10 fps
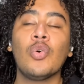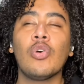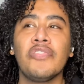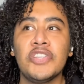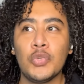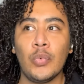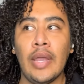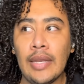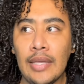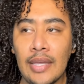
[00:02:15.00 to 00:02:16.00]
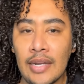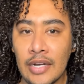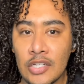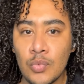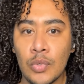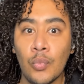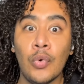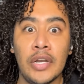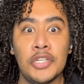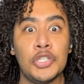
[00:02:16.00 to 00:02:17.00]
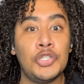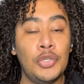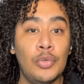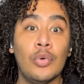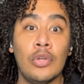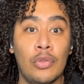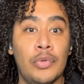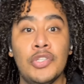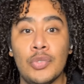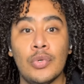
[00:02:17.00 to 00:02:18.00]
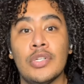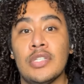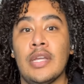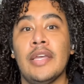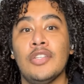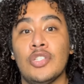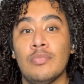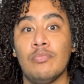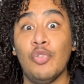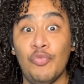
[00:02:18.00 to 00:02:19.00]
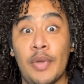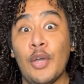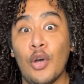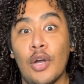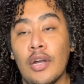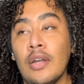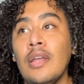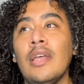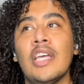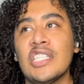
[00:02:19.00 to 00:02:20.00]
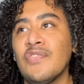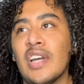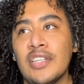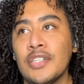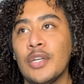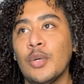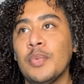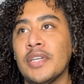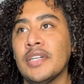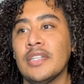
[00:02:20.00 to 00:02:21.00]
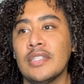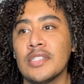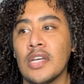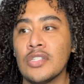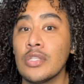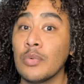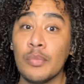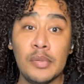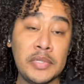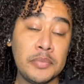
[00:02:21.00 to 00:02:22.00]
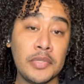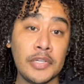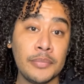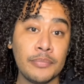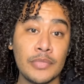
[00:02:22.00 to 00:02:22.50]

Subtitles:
or if it's rainy and I just want to run into two or three stores and I can just move my car, it's fine to go because also there won't be people there.